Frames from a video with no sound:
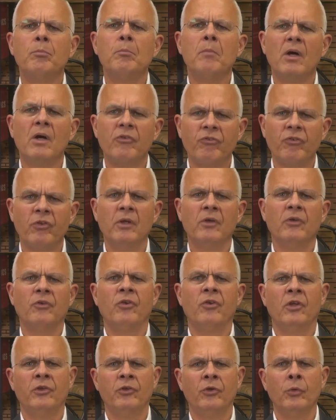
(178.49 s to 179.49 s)
must
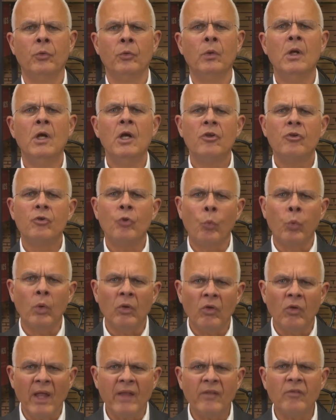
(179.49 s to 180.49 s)
continue to
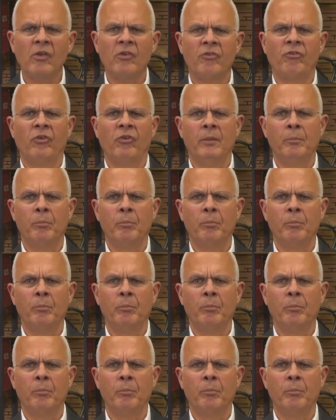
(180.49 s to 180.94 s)
relentlessly